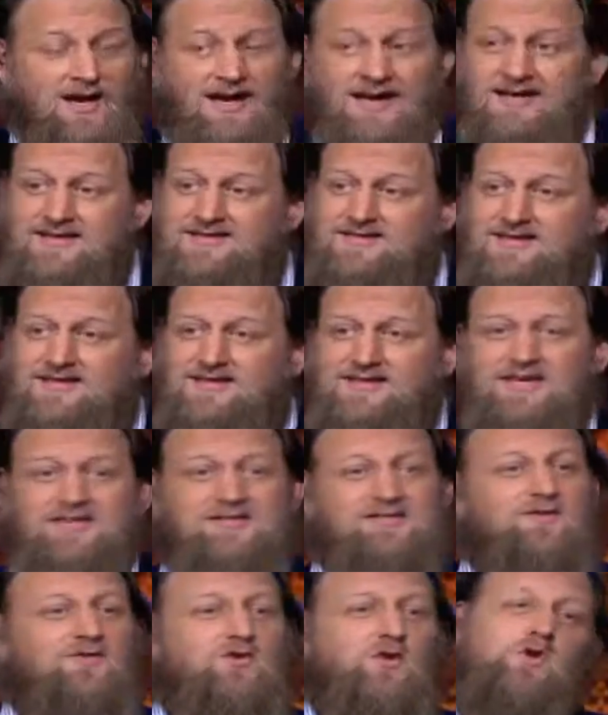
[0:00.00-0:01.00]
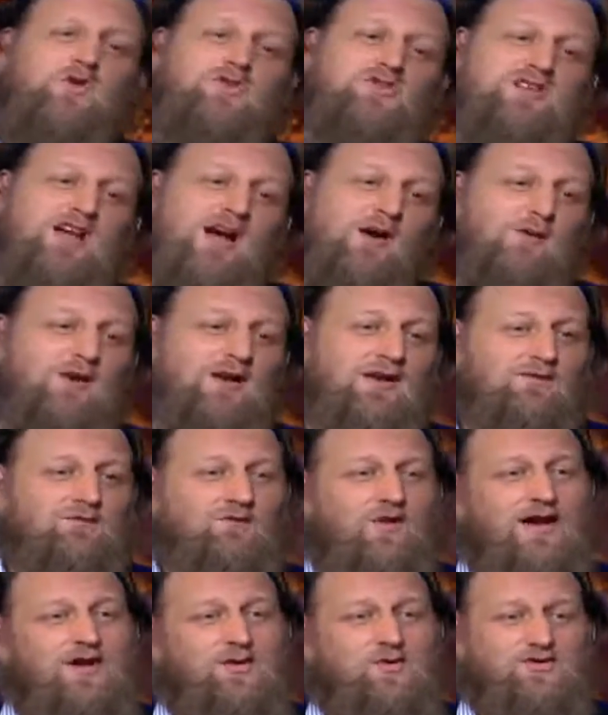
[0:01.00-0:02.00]
He said, Yes, of course, I will
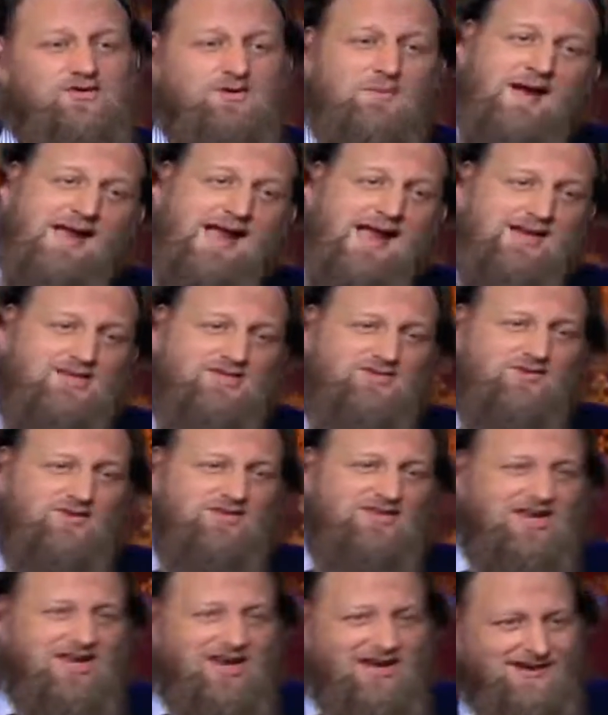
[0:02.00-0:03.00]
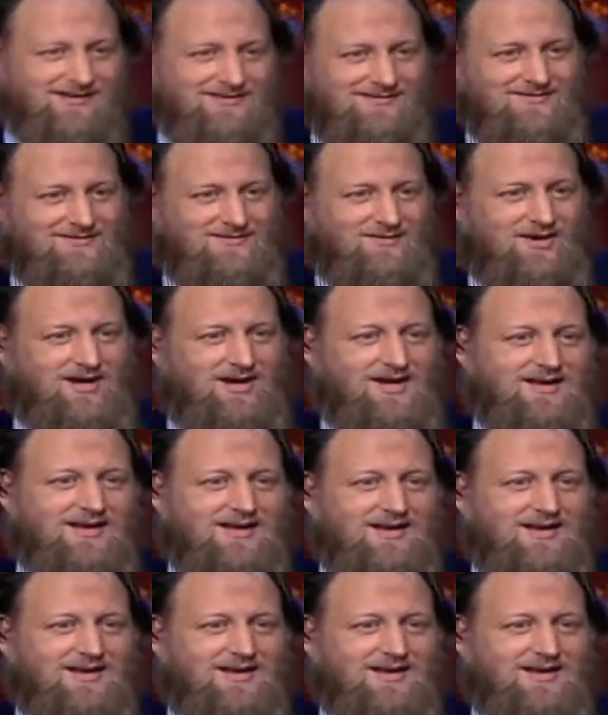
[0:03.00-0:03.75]
invite you to my house for dinner, right?